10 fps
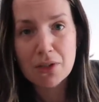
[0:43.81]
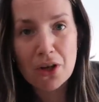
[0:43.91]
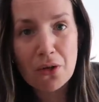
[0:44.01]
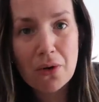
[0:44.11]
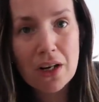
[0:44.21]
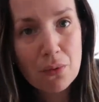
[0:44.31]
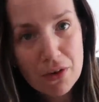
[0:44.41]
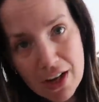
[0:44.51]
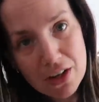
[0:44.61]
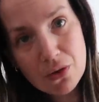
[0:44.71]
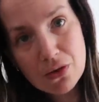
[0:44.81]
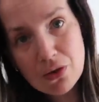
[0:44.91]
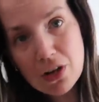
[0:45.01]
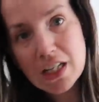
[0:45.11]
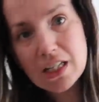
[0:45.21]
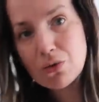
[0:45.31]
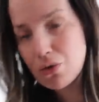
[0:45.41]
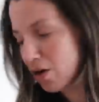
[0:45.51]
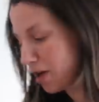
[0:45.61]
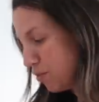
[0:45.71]
So we've had a nice little
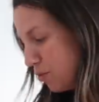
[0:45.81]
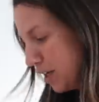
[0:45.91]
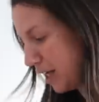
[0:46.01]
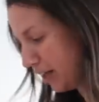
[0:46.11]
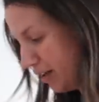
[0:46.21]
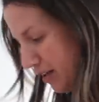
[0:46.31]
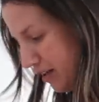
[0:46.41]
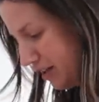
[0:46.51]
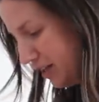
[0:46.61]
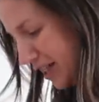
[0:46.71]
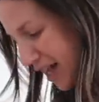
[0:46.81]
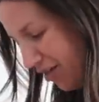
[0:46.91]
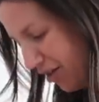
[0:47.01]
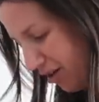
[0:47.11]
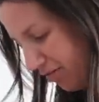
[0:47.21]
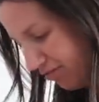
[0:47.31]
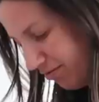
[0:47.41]
quiet morning together.